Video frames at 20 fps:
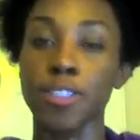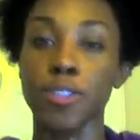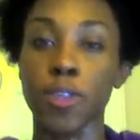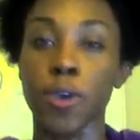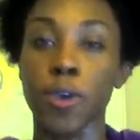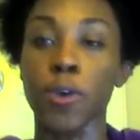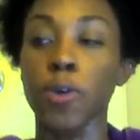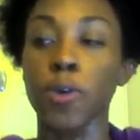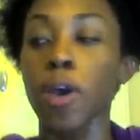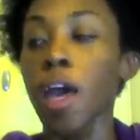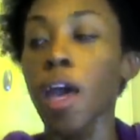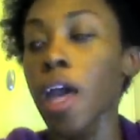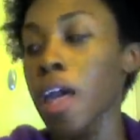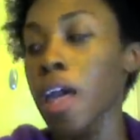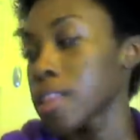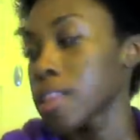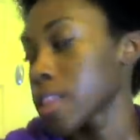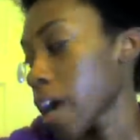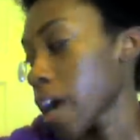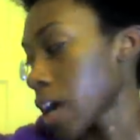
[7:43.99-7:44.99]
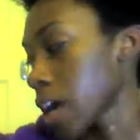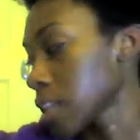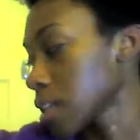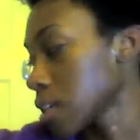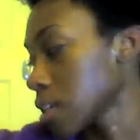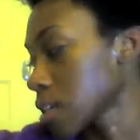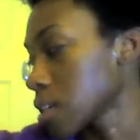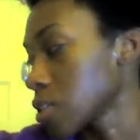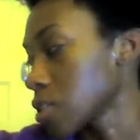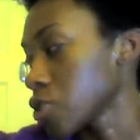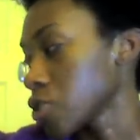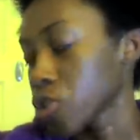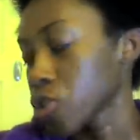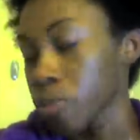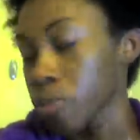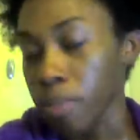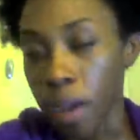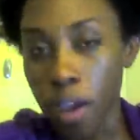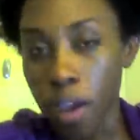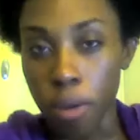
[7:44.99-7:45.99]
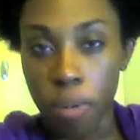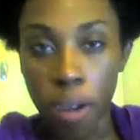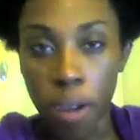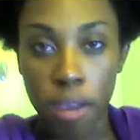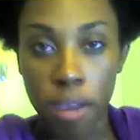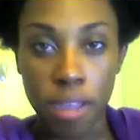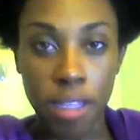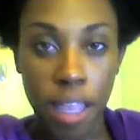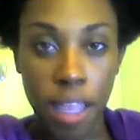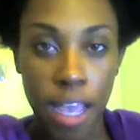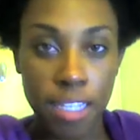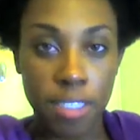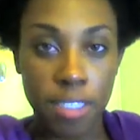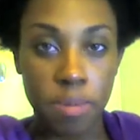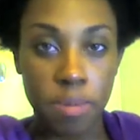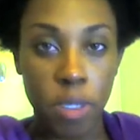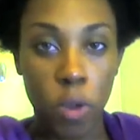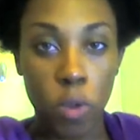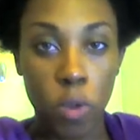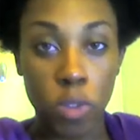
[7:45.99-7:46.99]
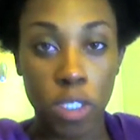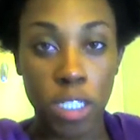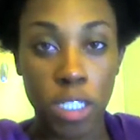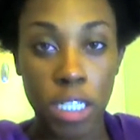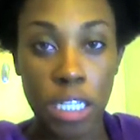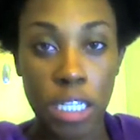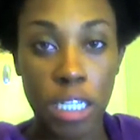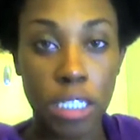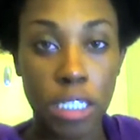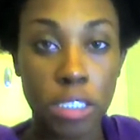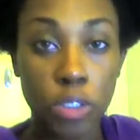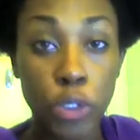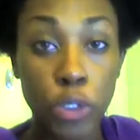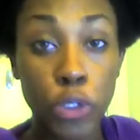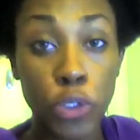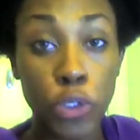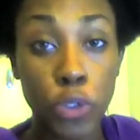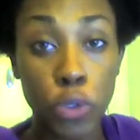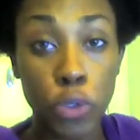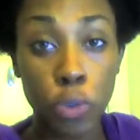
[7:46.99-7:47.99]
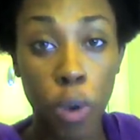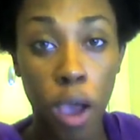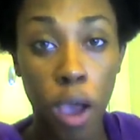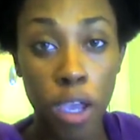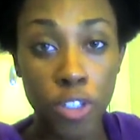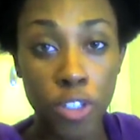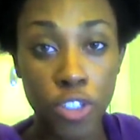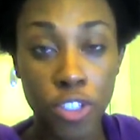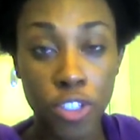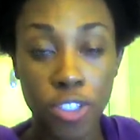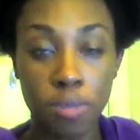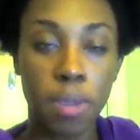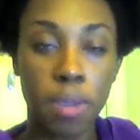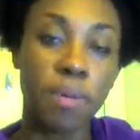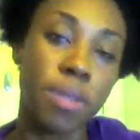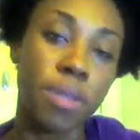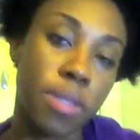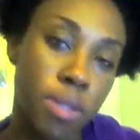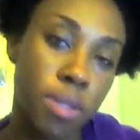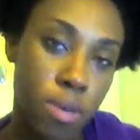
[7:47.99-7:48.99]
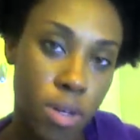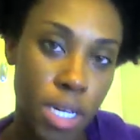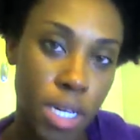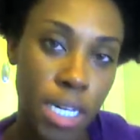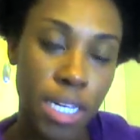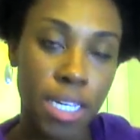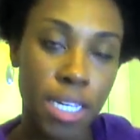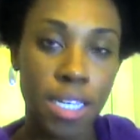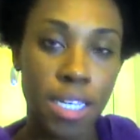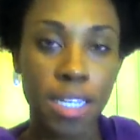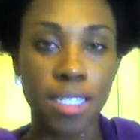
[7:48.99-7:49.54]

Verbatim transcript: So that little conditioner bottle probably lasts me only two washes, maybe three.